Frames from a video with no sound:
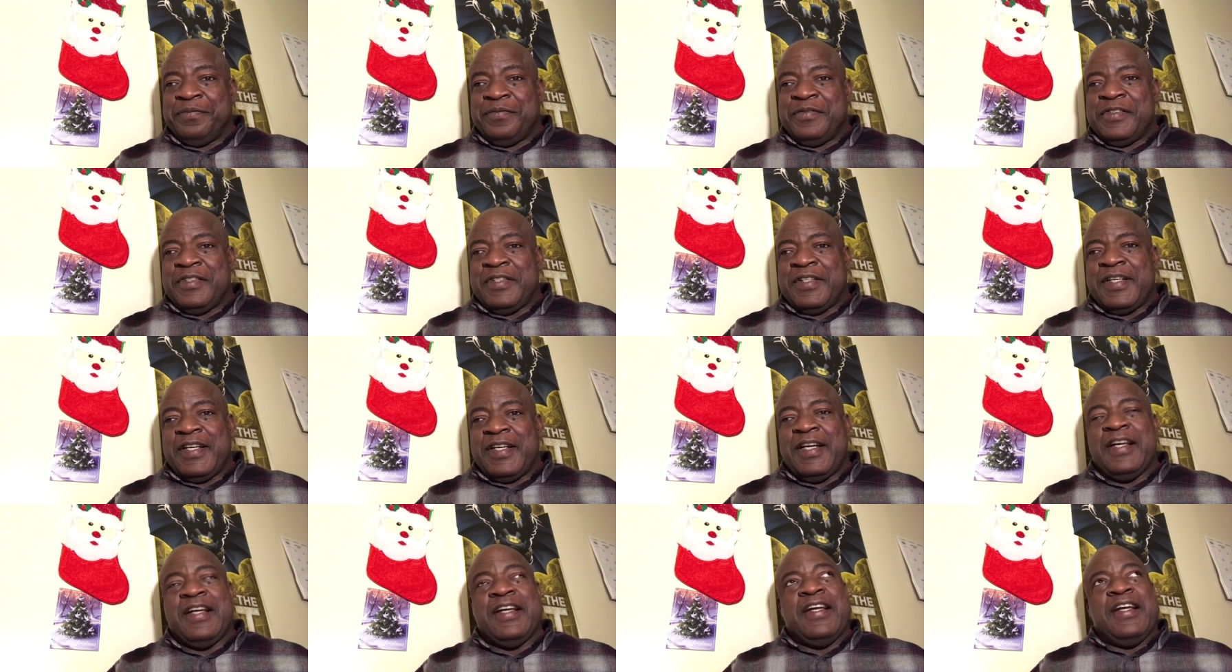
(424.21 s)

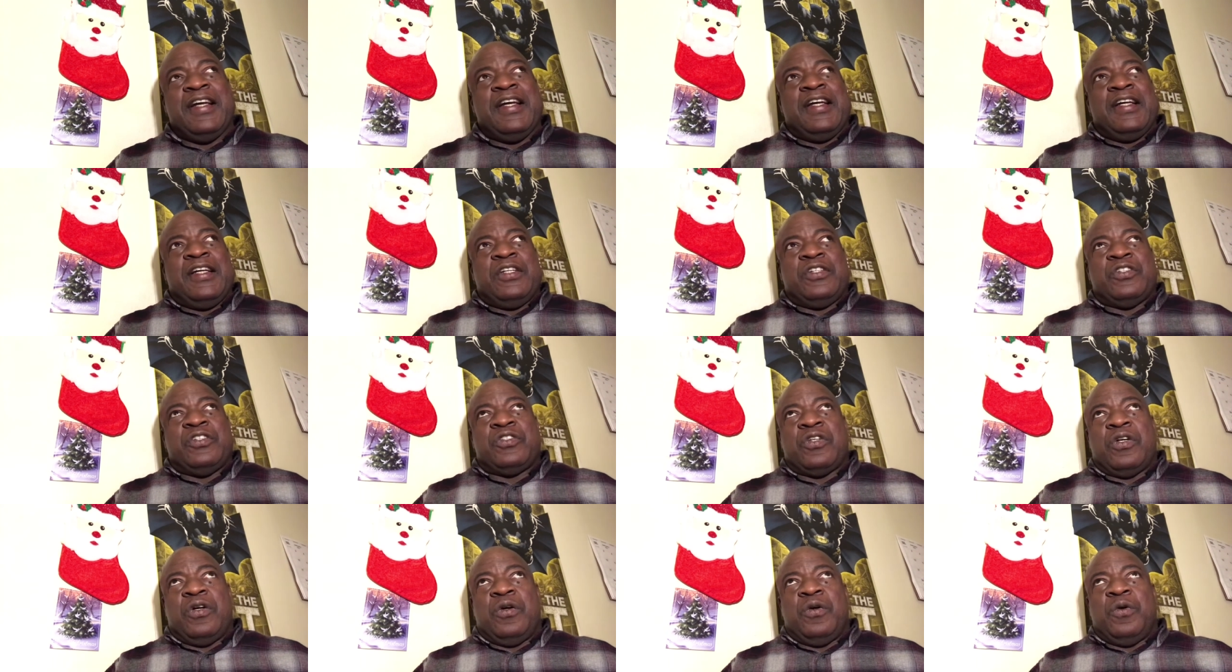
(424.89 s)
Okay?
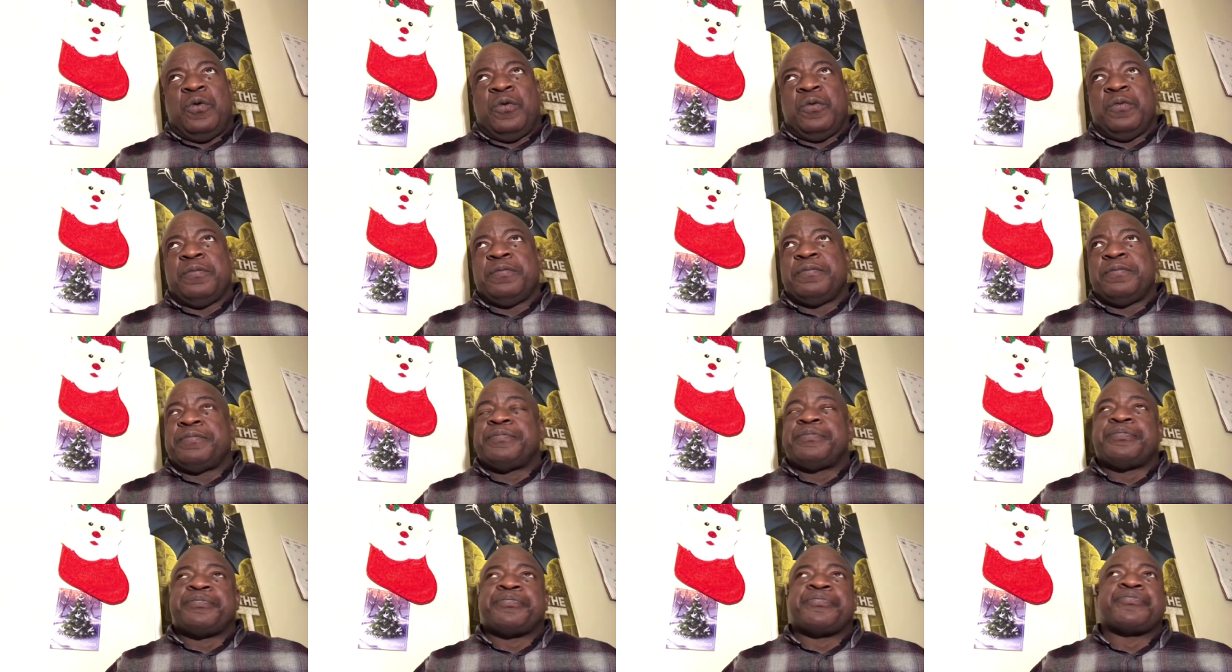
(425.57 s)
So,
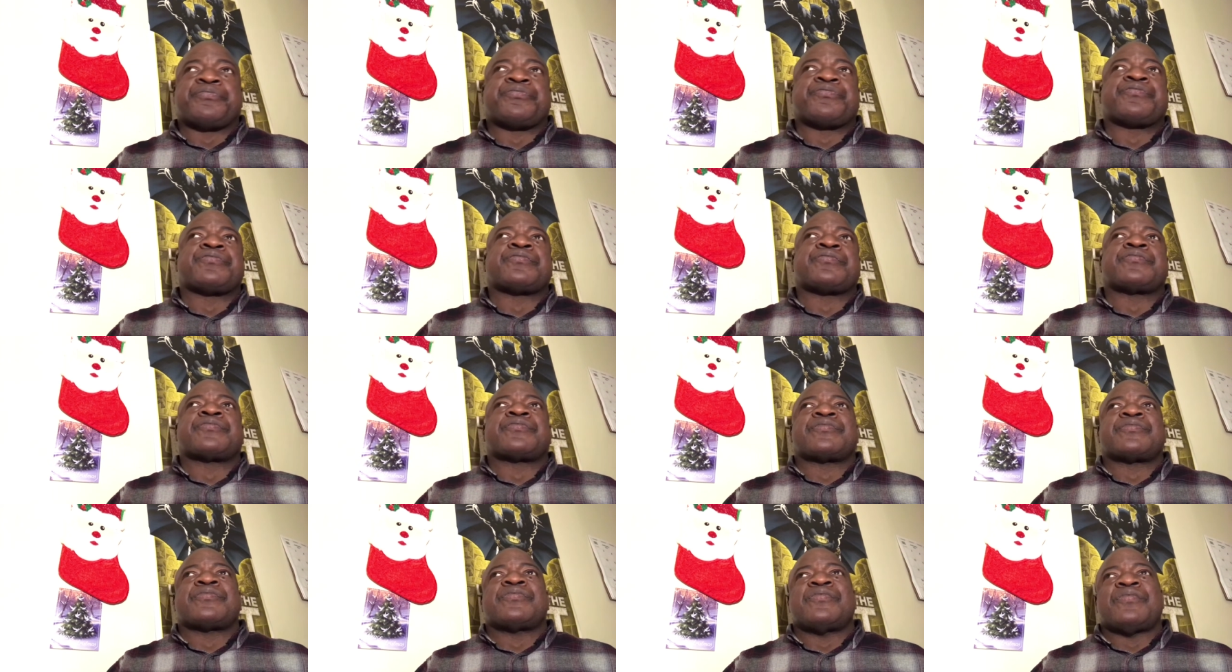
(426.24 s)

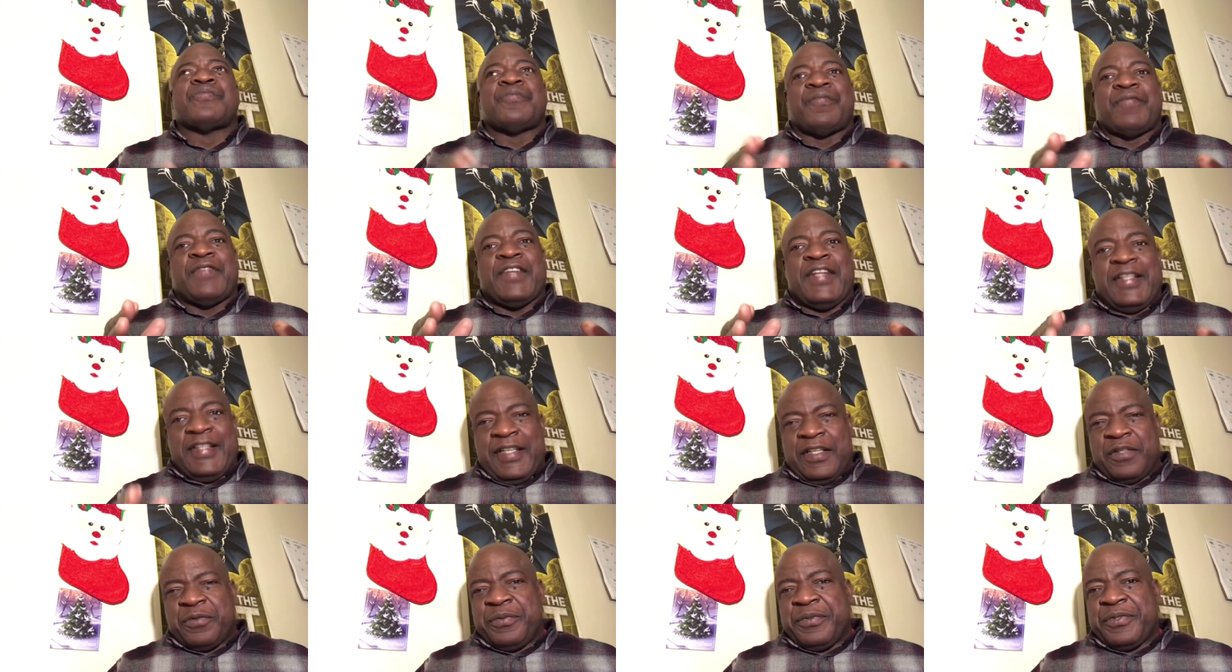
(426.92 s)

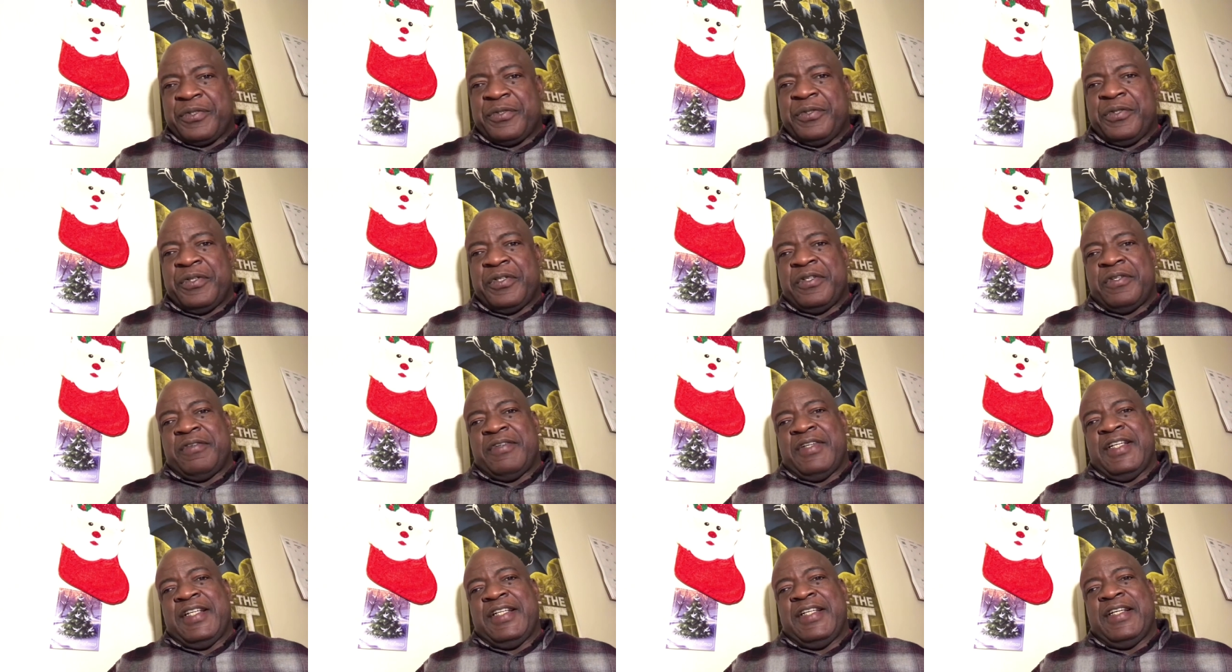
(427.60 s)
that's what's going on
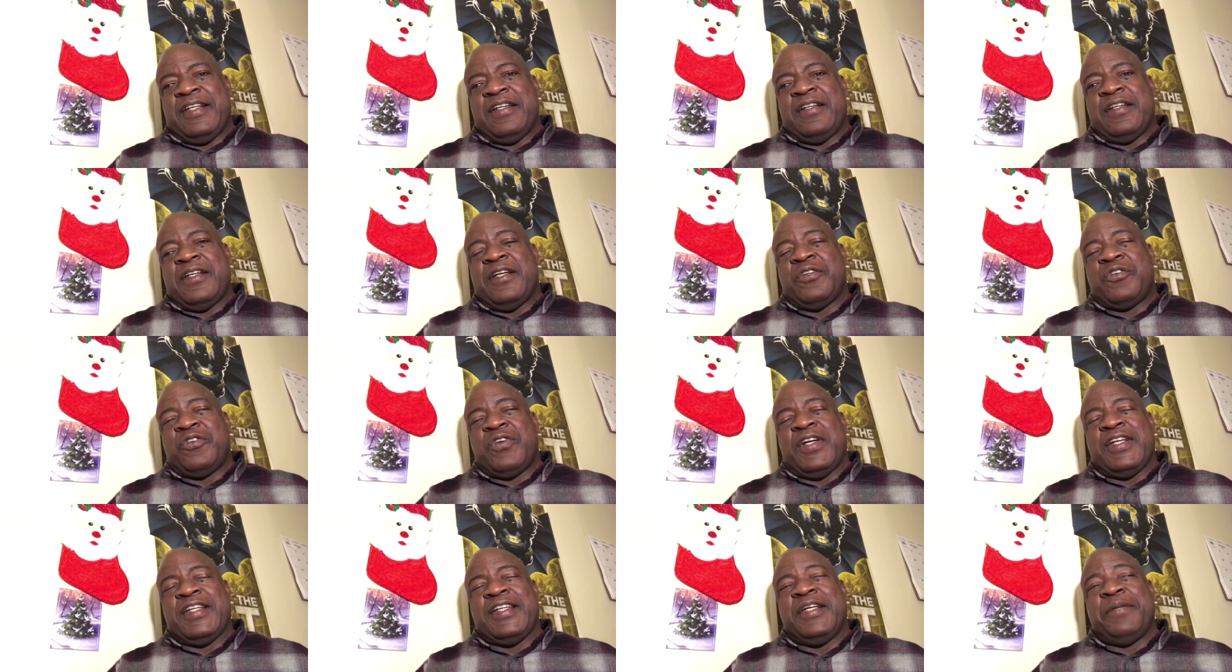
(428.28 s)
right now, and I'll
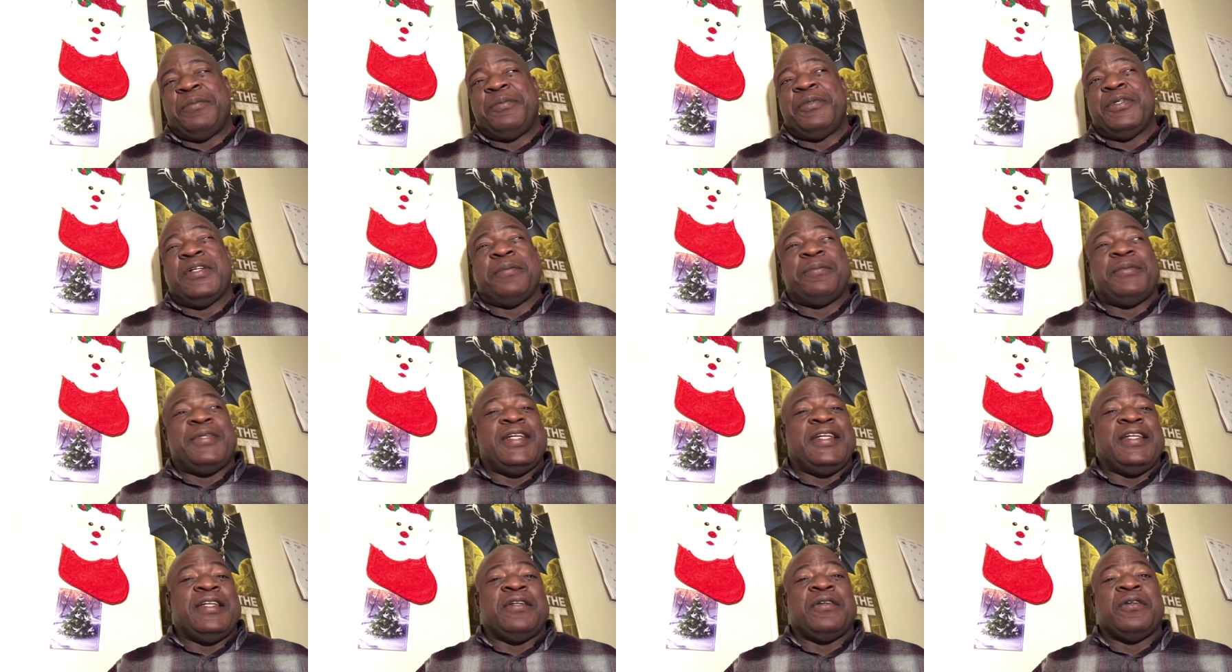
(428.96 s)
try to keep you
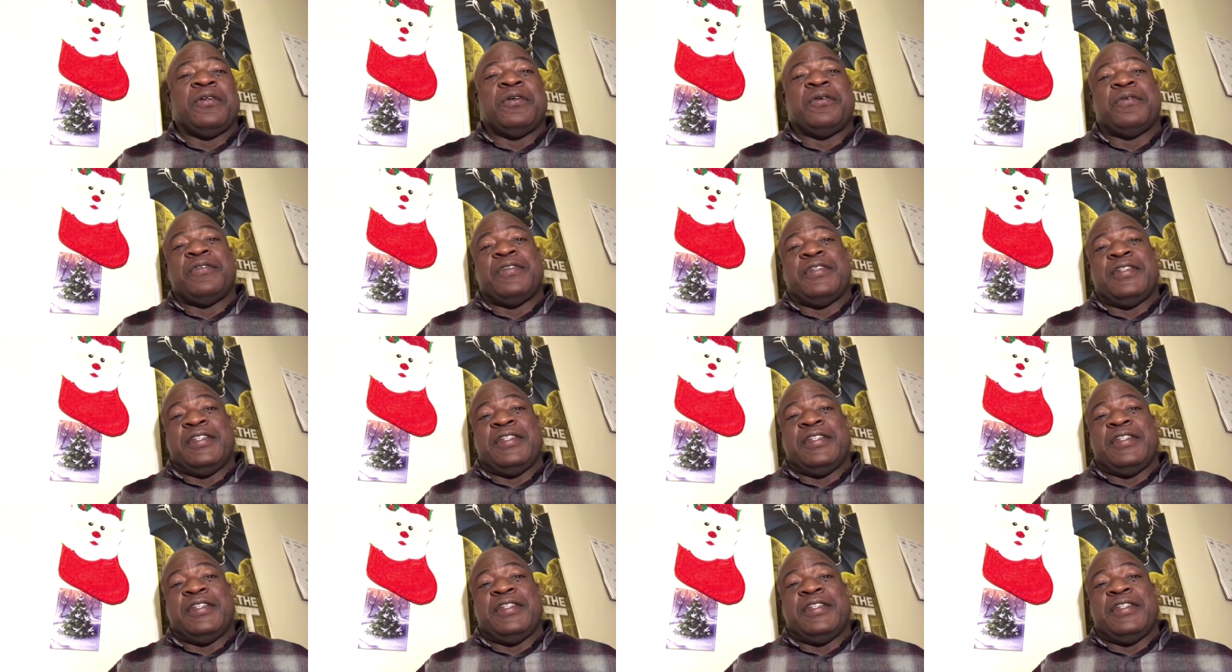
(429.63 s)
updated on.